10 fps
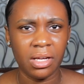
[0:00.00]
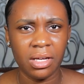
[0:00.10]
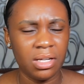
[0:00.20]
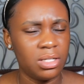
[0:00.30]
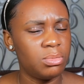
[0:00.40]

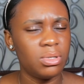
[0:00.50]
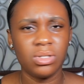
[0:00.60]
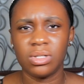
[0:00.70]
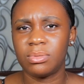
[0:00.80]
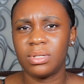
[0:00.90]
You should be
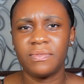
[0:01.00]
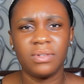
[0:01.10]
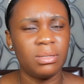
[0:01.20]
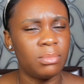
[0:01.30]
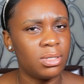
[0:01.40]
with us every
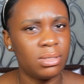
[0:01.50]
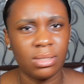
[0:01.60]
day, morning,